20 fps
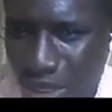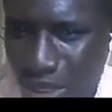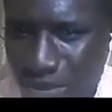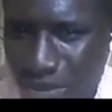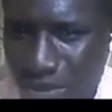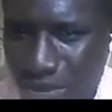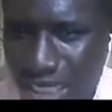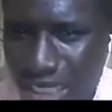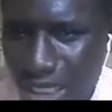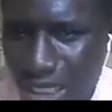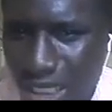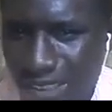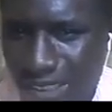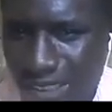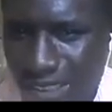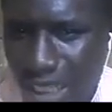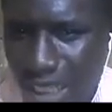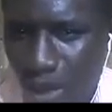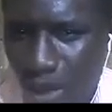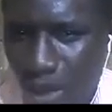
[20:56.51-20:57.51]
I hope I get what I'm
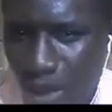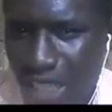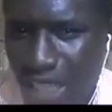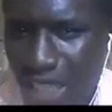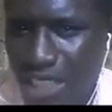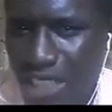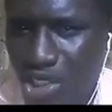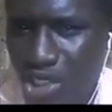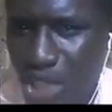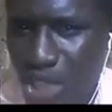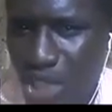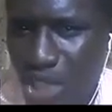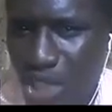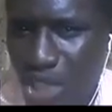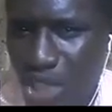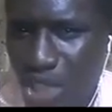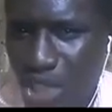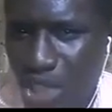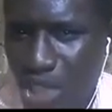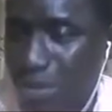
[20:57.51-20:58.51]
saying now. Now, if it
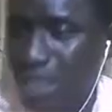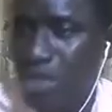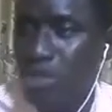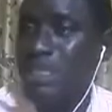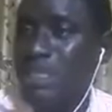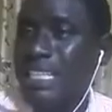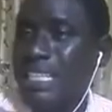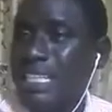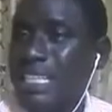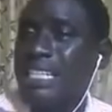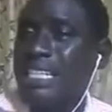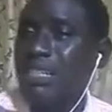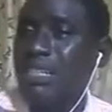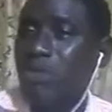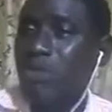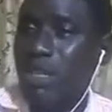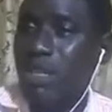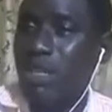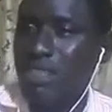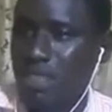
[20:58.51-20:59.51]
is joint venture
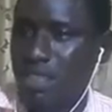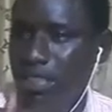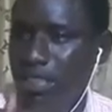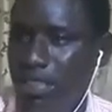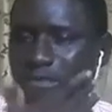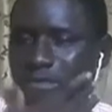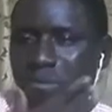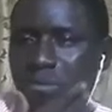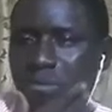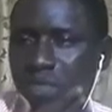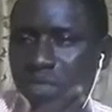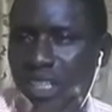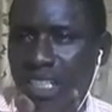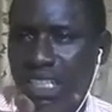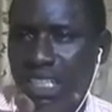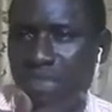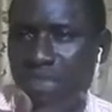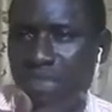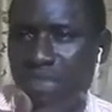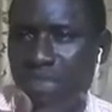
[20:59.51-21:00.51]
agreement, to be stated in the
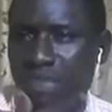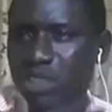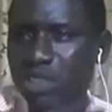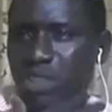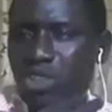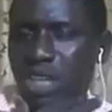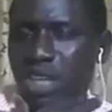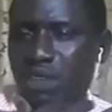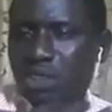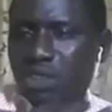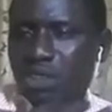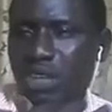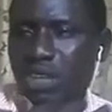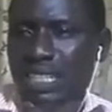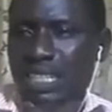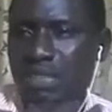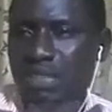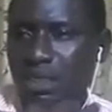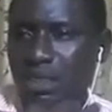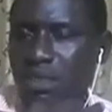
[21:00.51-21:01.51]
question, based on the
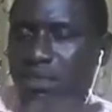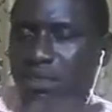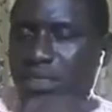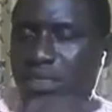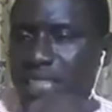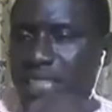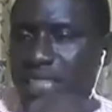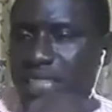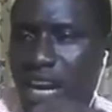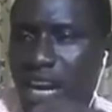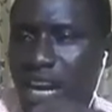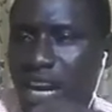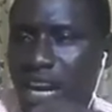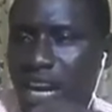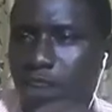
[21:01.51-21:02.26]
joint venture agreement,